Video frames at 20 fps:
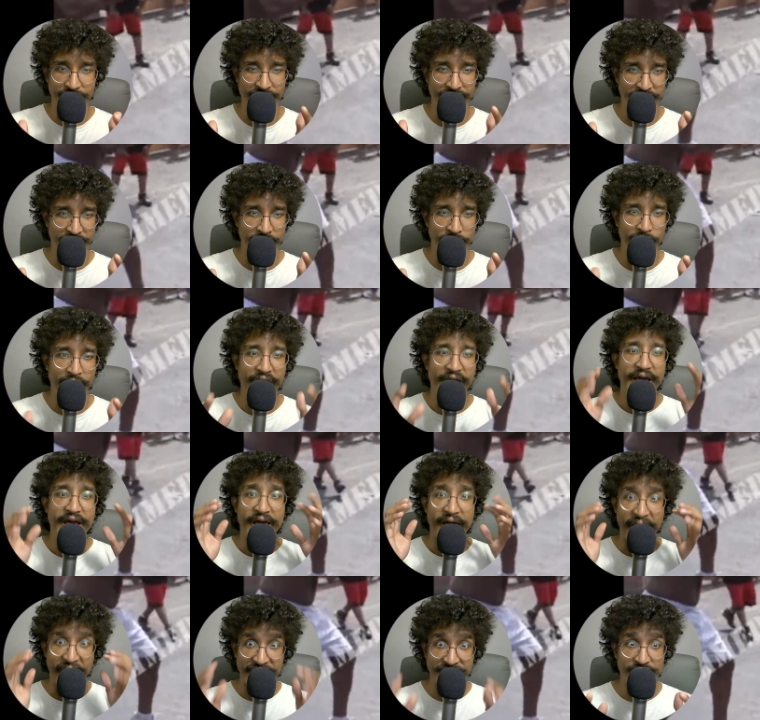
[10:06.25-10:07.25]
than you
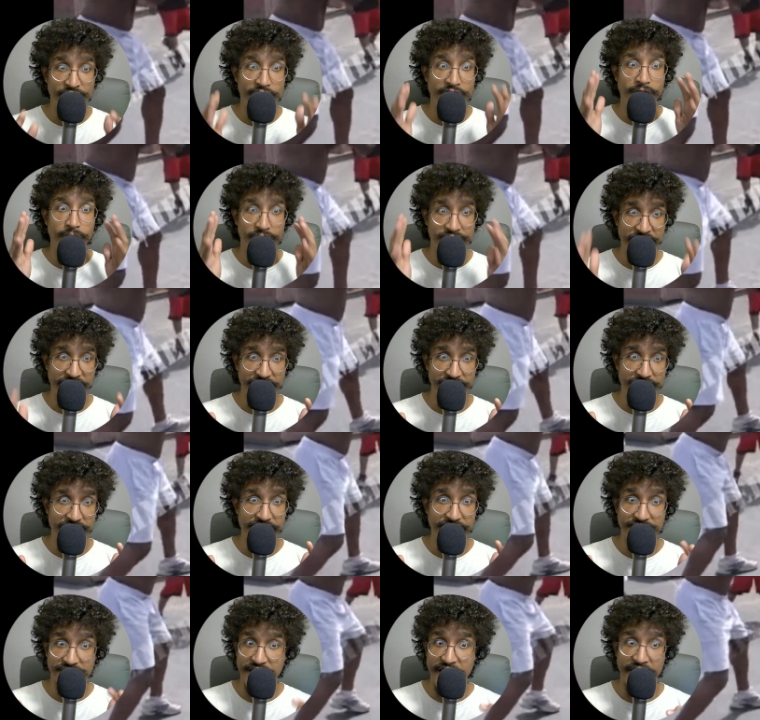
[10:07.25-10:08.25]
execute
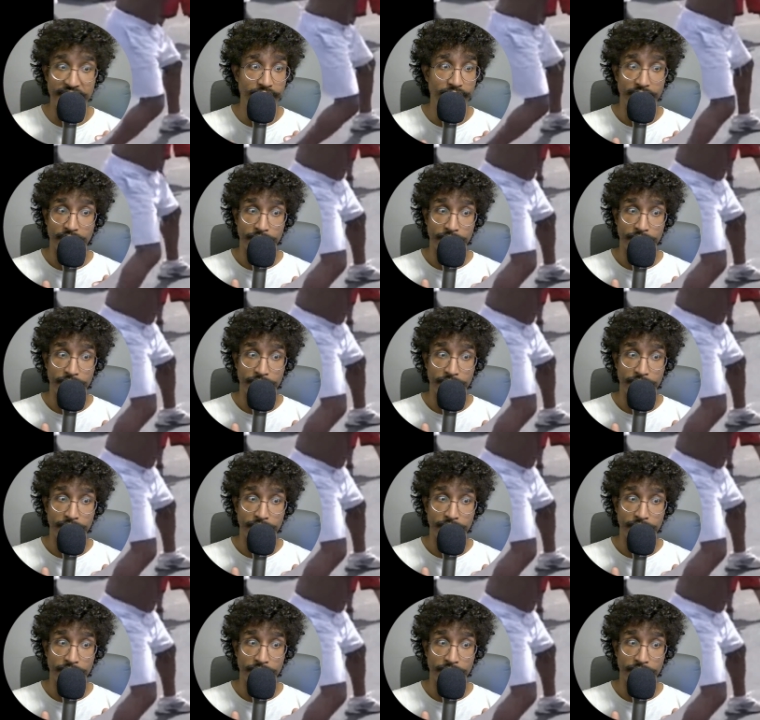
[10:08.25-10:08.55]
techniques that